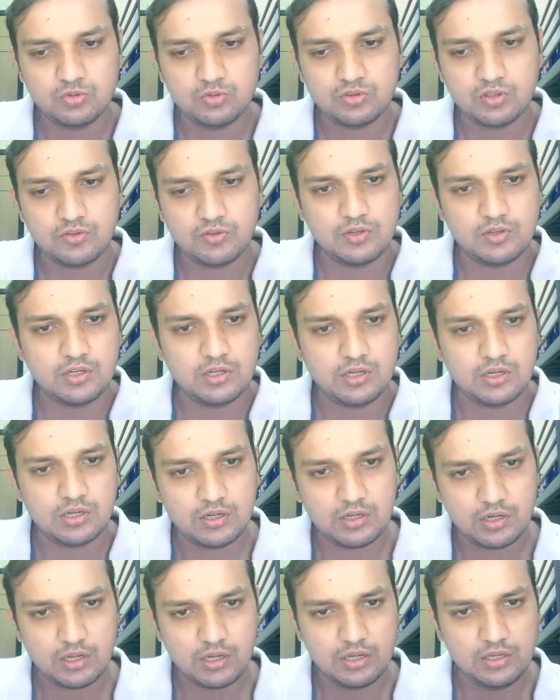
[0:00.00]
7 and a
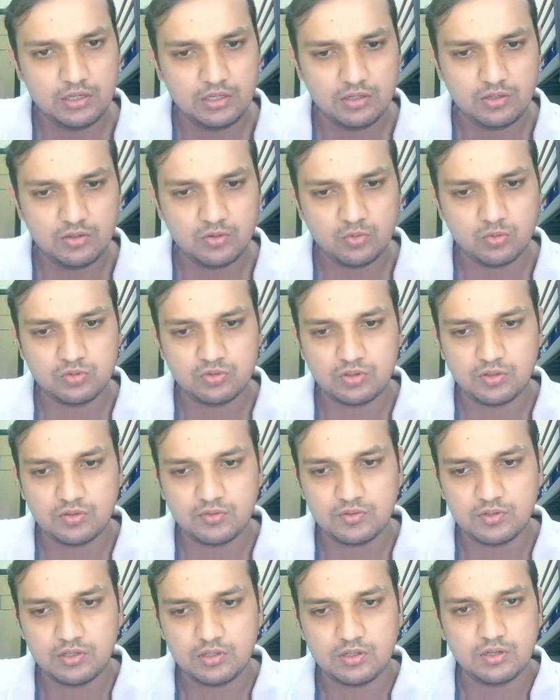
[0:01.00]
9, 2,
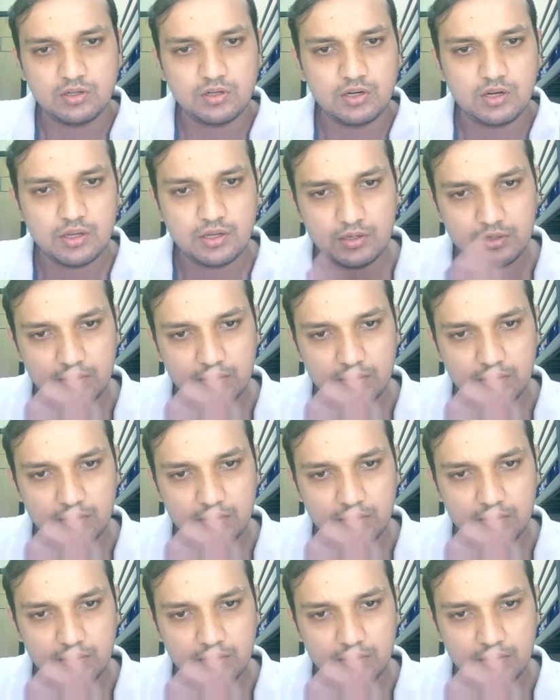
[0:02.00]
7 and a 9.